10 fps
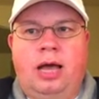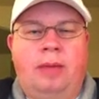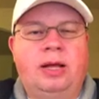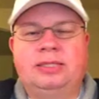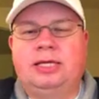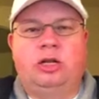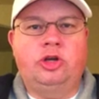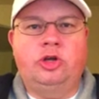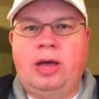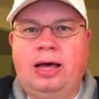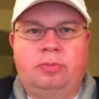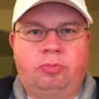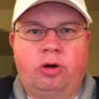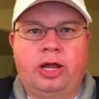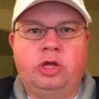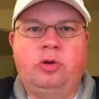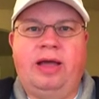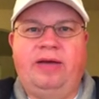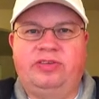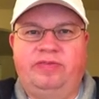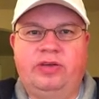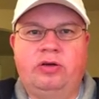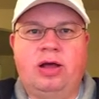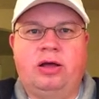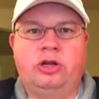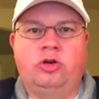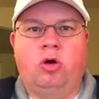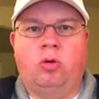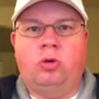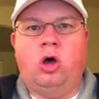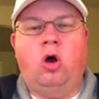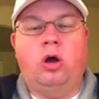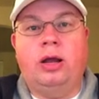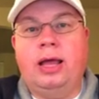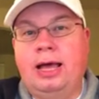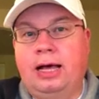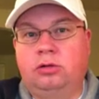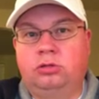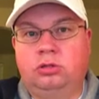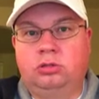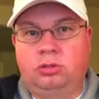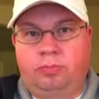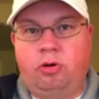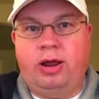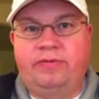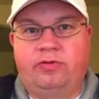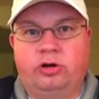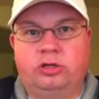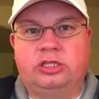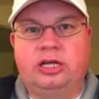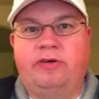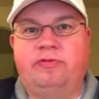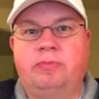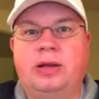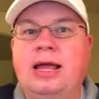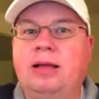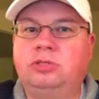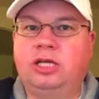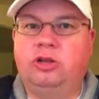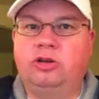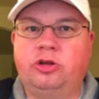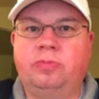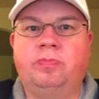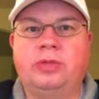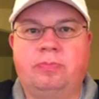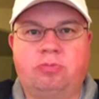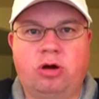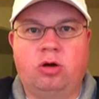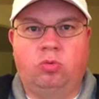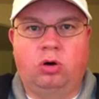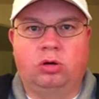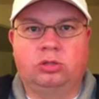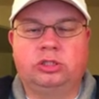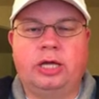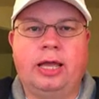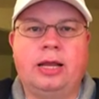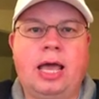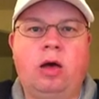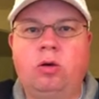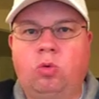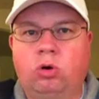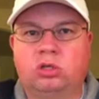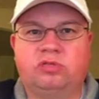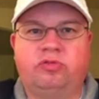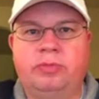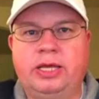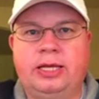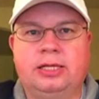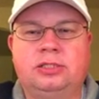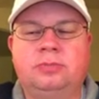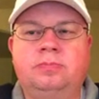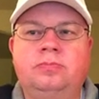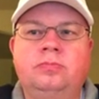I'm not telling you how to pray. You have to figure out in your own heart how to pray for yourself, but I am telling you that prayer works. And how it works for me is,